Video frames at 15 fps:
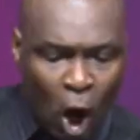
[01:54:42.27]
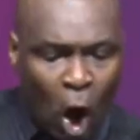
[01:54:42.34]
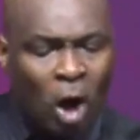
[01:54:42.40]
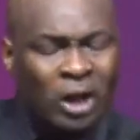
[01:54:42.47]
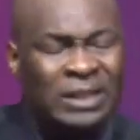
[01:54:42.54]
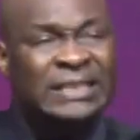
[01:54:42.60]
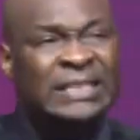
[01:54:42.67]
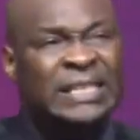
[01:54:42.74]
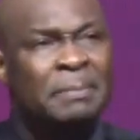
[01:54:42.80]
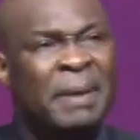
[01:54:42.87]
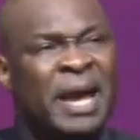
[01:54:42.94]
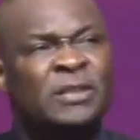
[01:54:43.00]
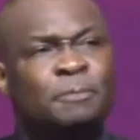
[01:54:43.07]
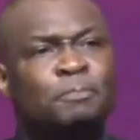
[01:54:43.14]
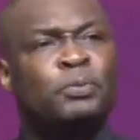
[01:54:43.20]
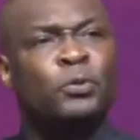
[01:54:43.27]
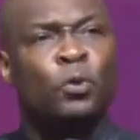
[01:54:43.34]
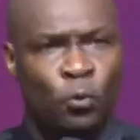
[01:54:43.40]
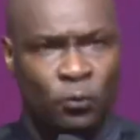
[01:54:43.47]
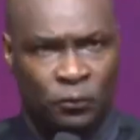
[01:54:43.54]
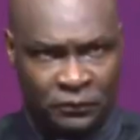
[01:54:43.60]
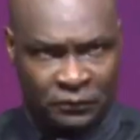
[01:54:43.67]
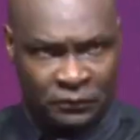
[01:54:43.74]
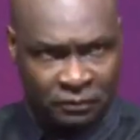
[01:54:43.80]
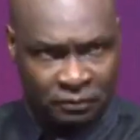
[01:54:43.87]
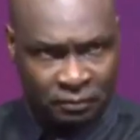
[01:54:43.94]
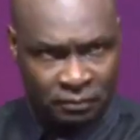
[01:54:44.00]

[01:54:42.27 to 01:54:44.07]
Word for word: ultimate proof,